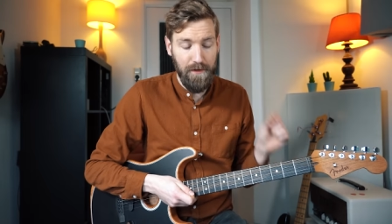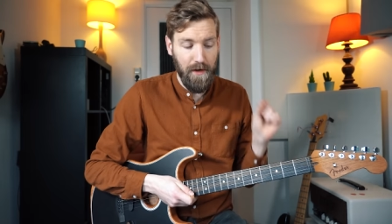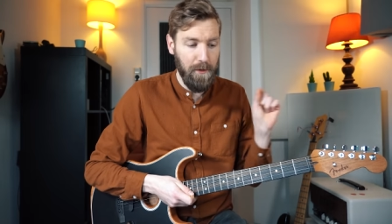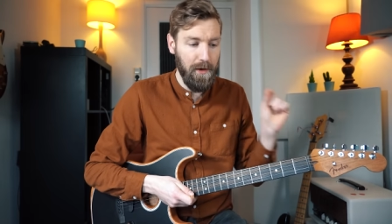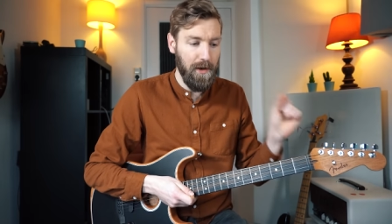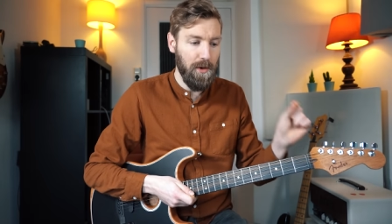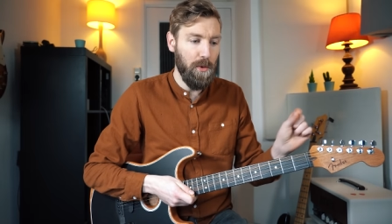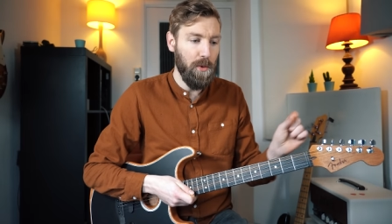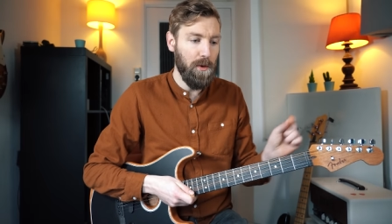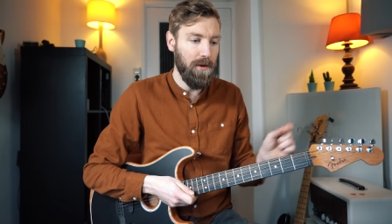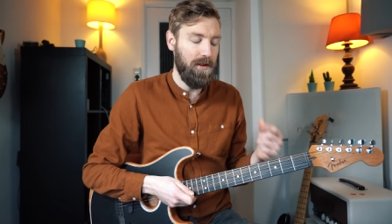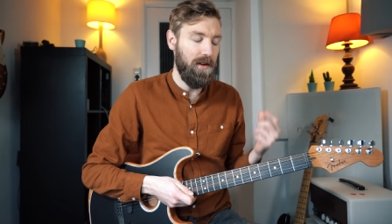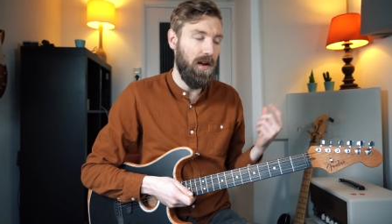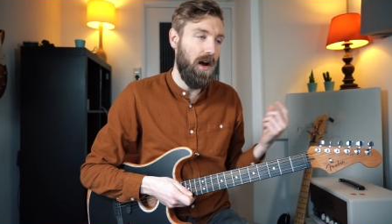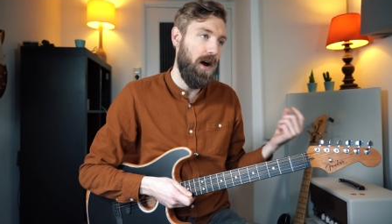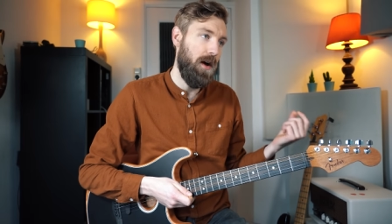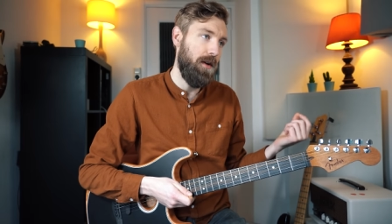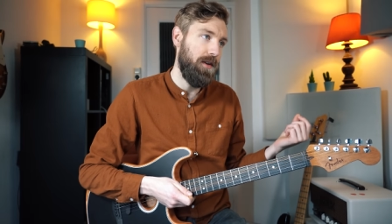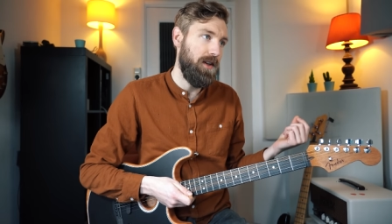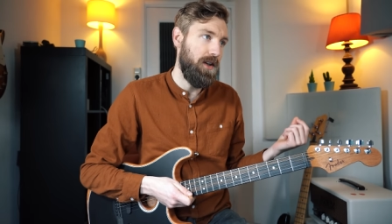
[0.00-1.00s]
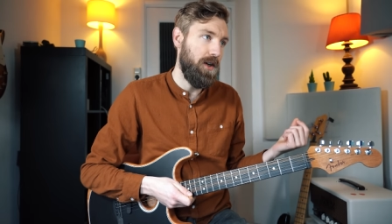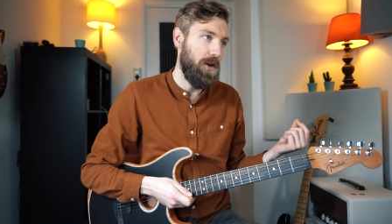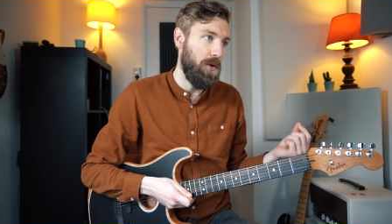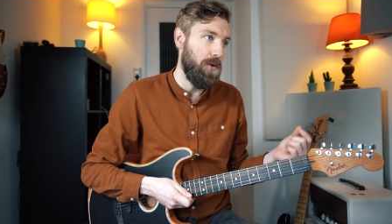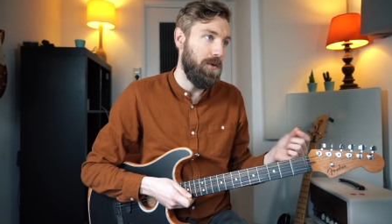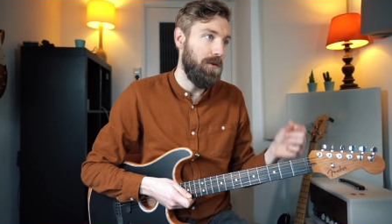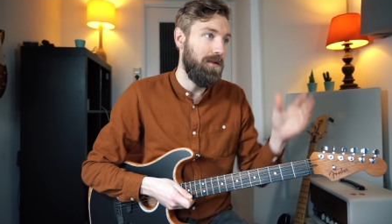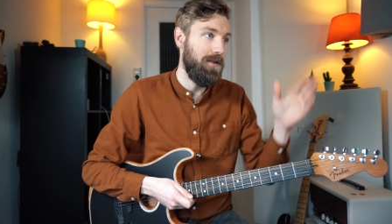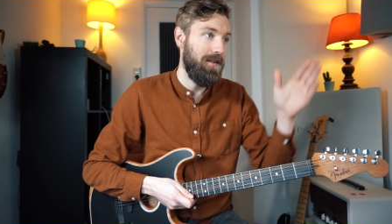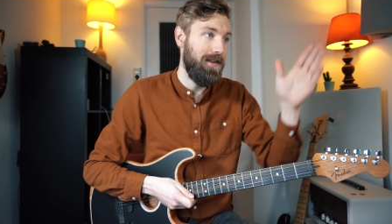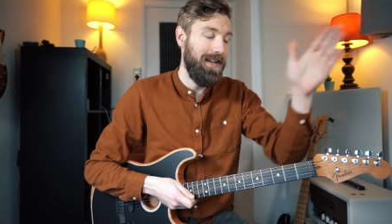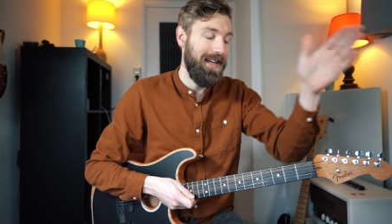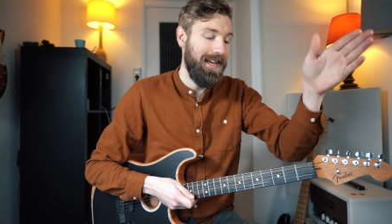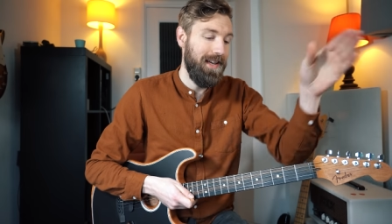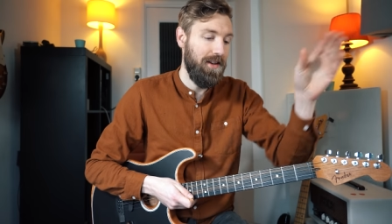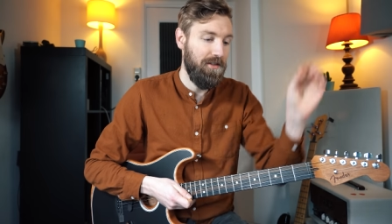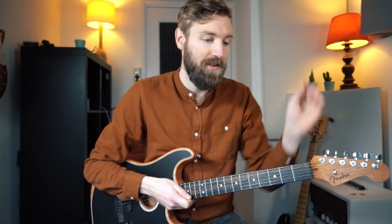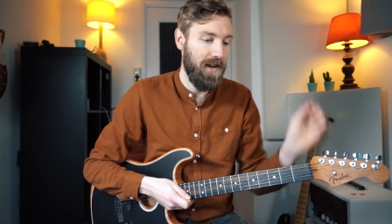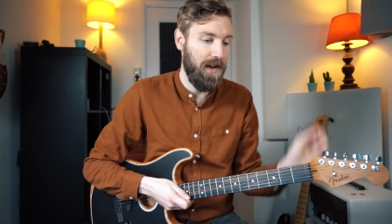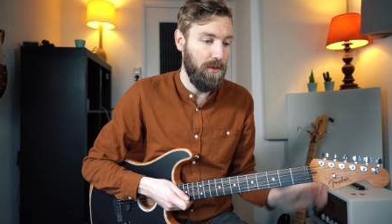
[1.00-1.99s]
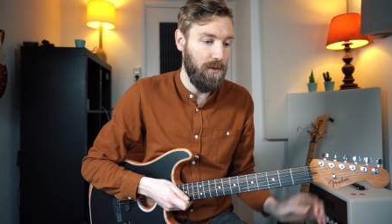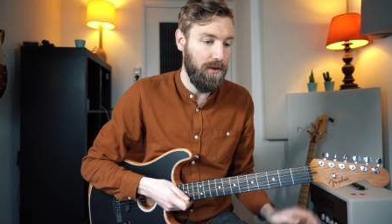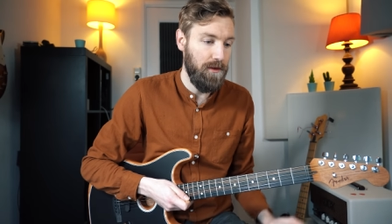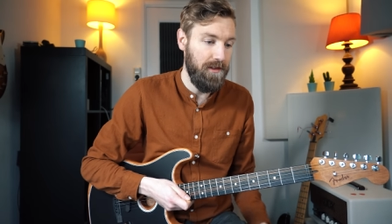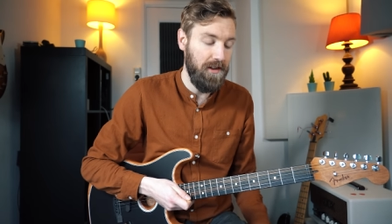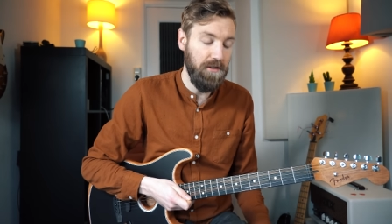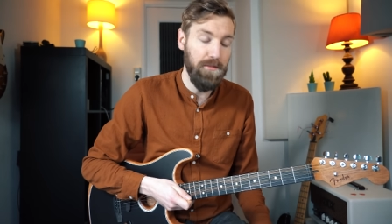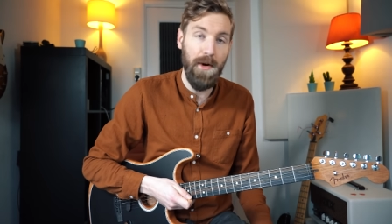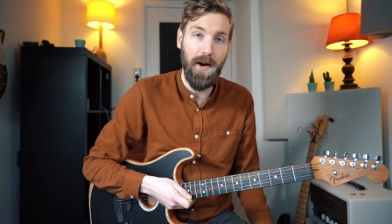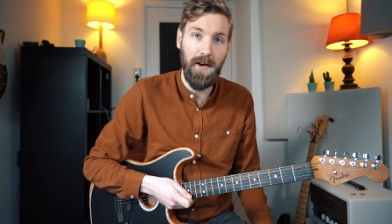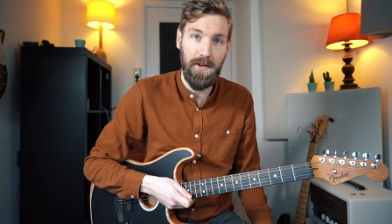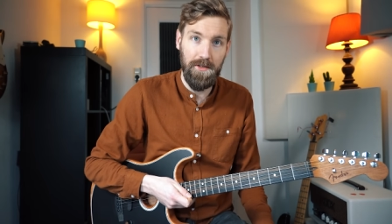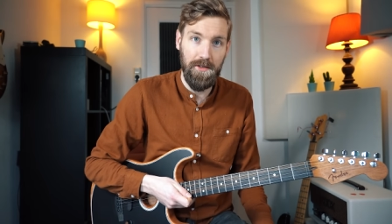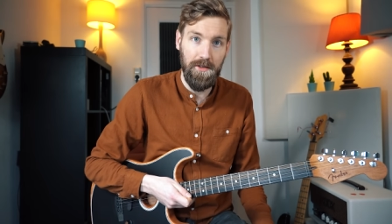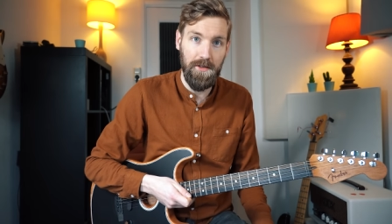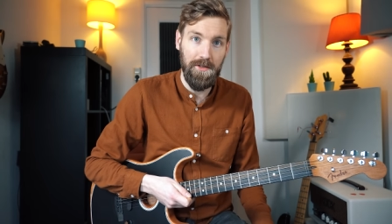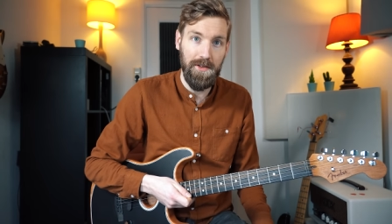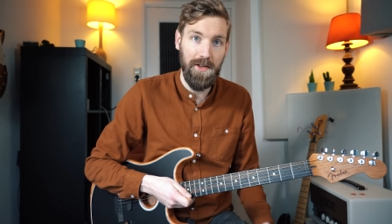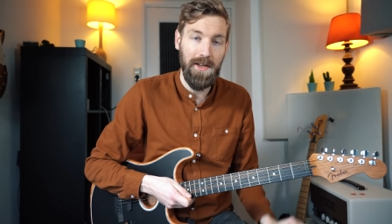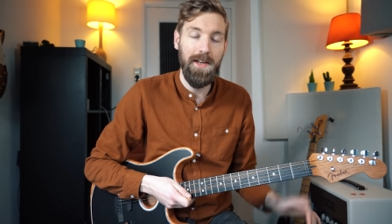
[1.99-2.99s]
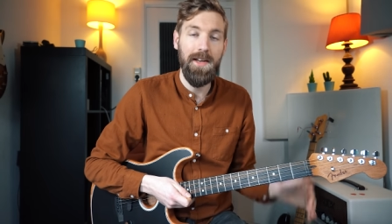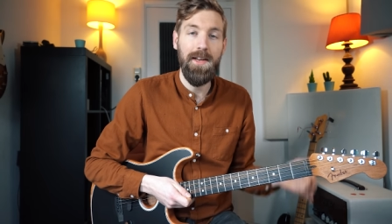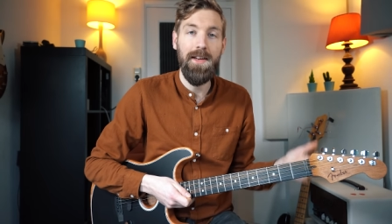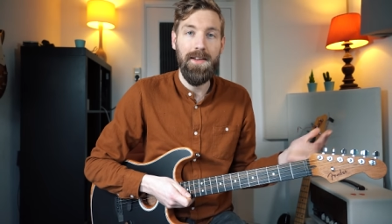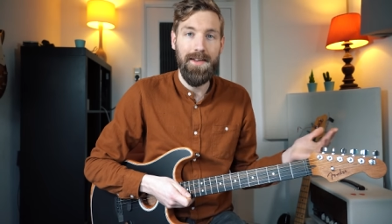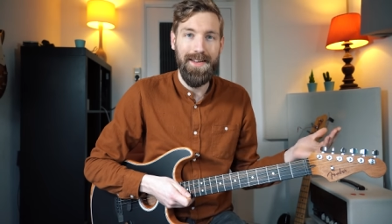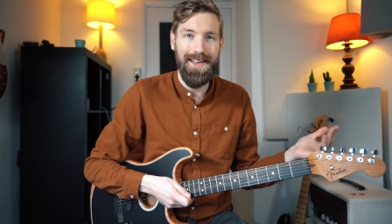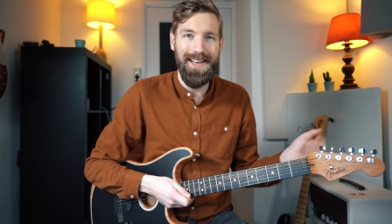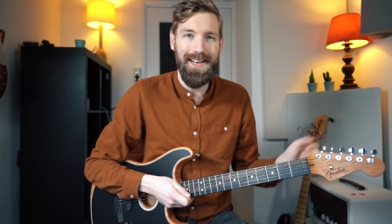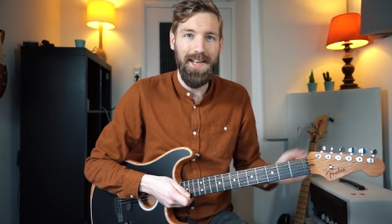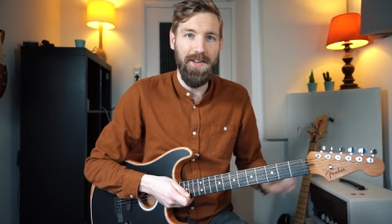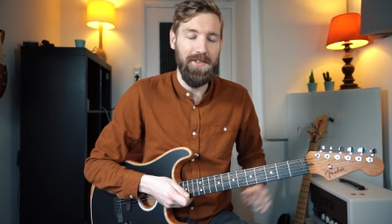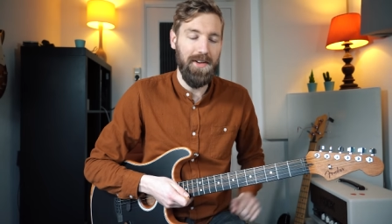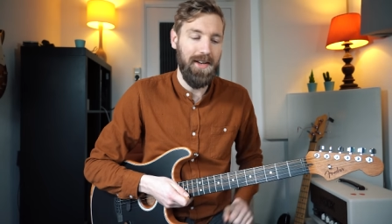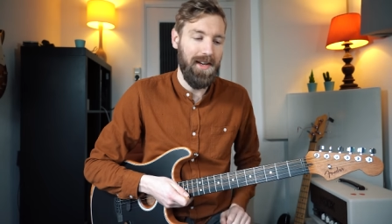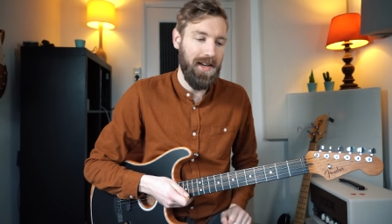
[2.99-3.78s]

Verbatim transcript: If I record an audio inside one of these boxes, it is a